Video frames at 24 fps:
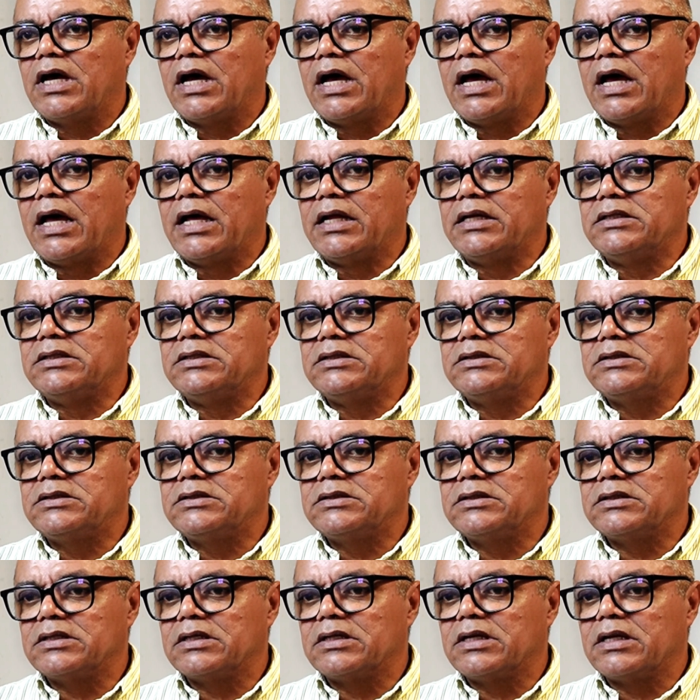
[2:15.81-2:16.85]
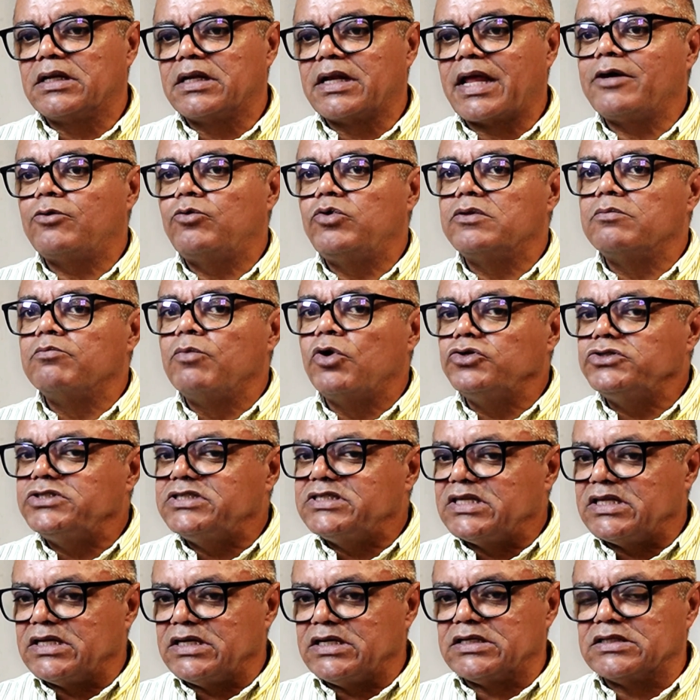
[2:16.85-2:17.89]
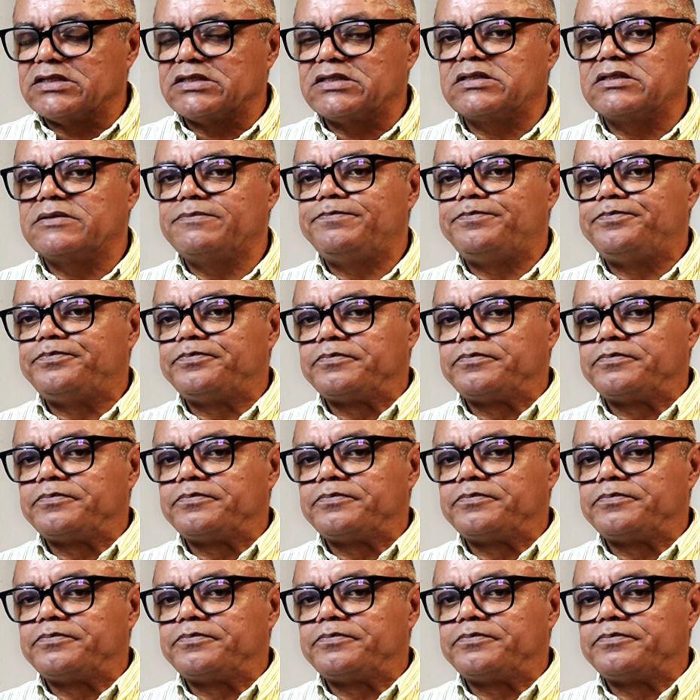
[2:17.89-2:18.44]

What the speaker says: and like with most things,